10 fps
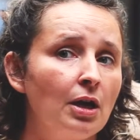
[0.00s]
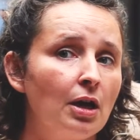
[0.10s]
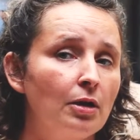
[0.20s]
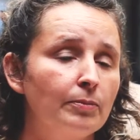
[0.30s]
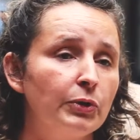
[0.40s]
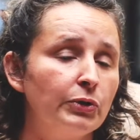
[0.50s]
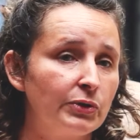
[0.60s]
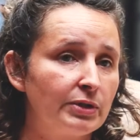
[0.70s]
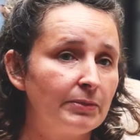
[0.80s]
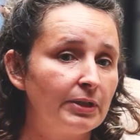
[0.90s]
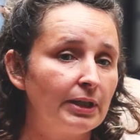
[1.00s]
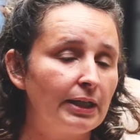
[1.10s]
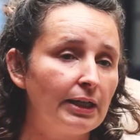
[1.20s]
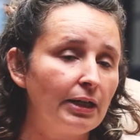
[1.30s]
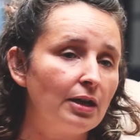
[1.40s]
But
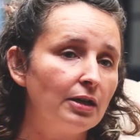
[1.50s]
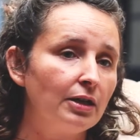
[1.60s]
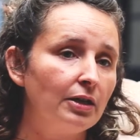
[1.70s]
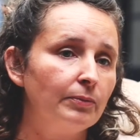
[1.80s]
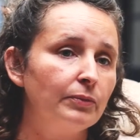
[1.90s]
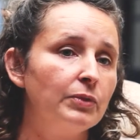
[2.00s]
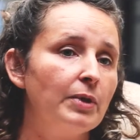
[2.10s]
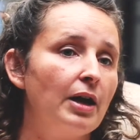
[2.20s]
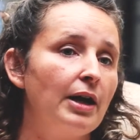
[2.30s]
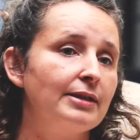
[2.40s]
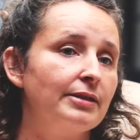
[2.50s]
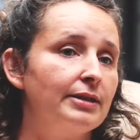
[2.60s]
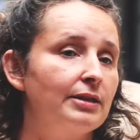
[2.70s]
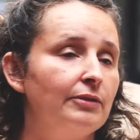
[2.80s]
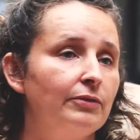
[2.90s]
ultimately, as I
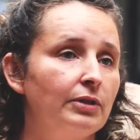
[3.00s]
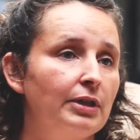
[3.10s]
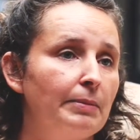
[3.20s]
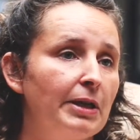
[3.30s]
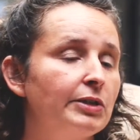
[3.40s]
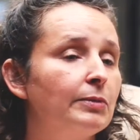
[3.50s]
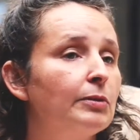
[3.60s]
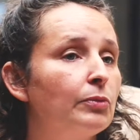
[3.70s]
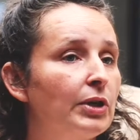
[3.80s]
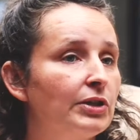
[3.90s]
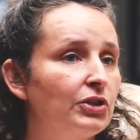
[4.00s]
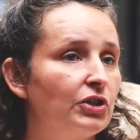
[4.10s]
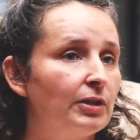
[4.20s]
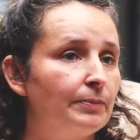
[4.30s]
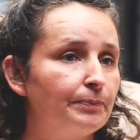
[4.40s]
deliver the management
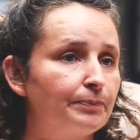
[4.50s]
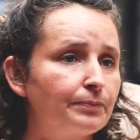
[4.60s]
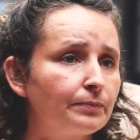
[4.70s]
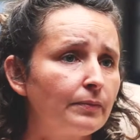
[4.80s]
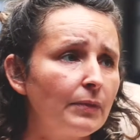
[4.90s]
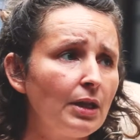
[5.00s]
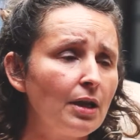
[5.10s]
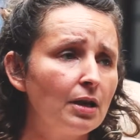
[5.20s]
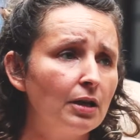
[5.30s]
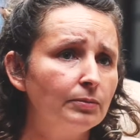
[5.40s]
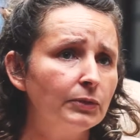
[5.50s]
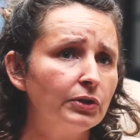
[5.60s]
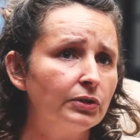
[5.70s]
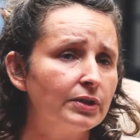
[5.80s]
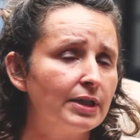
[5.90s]
apprenticeship
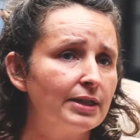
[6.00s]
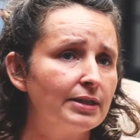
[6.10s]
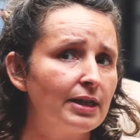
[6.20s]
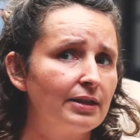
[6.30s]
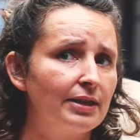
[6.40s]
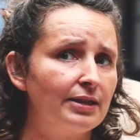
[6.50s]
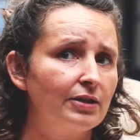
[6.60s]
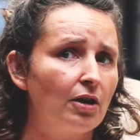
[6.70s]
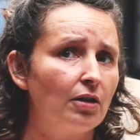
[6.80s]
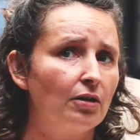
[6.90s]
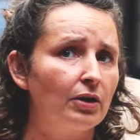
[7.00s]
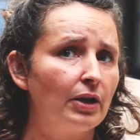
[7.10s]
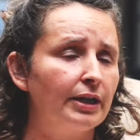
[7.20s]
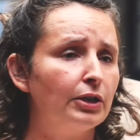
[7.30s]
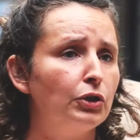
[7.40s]
courses, these are
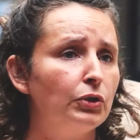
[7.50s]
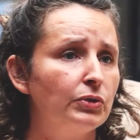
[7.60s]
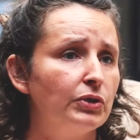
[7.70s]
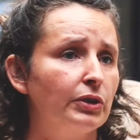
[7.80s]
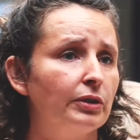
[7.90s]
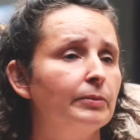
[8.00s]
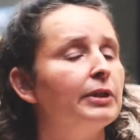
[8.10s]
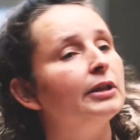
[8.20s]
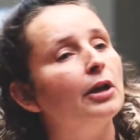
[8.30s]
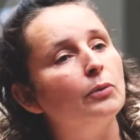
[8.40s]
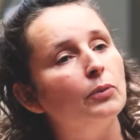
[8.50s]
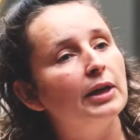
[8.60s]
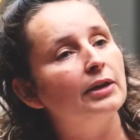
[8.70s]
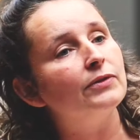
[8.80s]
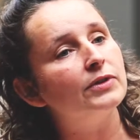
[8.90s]
kind of new to the company that I'm
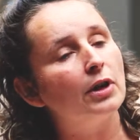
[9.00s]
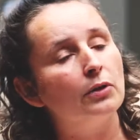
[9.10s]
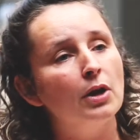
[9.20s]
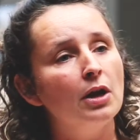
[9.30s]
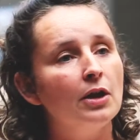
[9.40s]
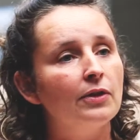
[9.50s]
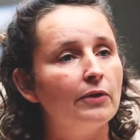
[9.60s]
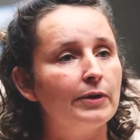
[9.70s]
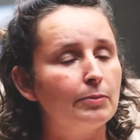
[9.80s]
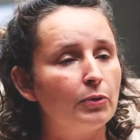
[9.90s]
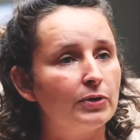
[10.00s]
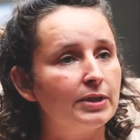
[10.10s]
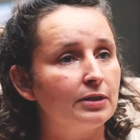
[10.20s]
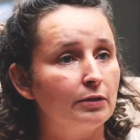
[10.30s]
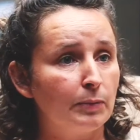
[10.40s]
with, so they're in the
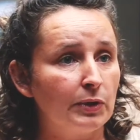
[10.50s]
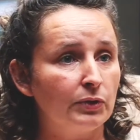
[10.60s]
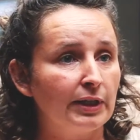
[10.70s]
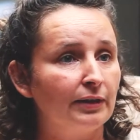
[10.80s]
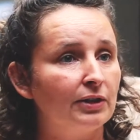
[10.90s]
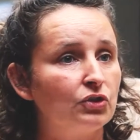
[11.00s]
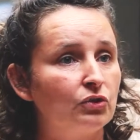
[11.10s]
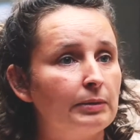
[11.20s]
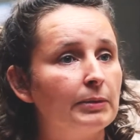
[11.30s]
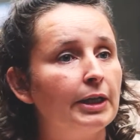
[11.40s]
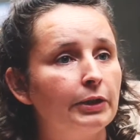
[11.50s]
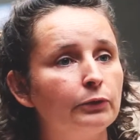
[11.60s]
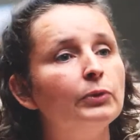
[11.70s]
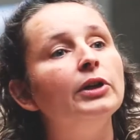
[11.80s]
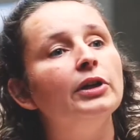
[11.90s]
process of building that streamline
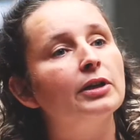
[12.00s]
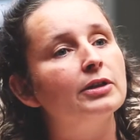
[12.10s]
of work.